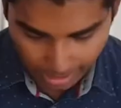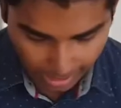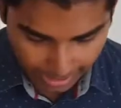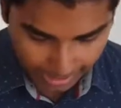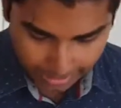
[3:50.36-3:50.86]

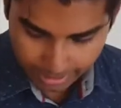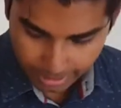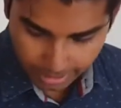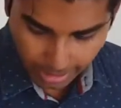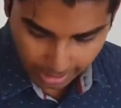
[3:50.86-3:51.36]

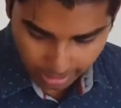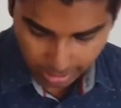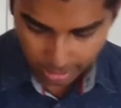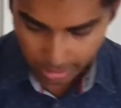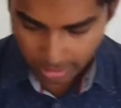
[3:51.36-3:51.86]
And next
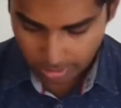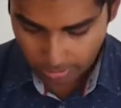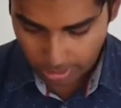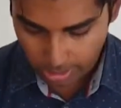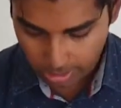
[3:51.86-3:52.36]
is
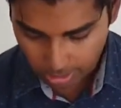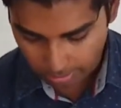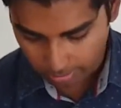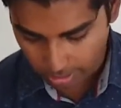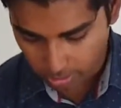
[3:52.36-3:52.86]
we need
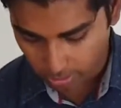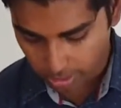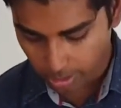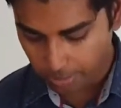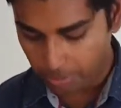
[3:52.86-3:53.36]
a
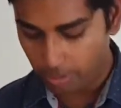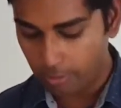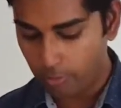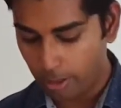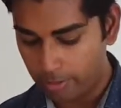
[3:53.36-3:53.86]
quarter cup
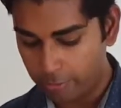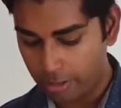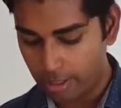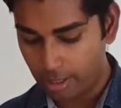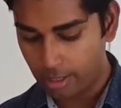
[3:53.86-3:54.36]
of white
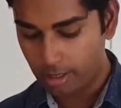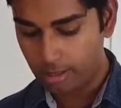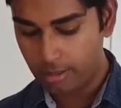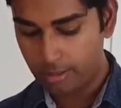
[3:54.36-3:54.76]
vinegar.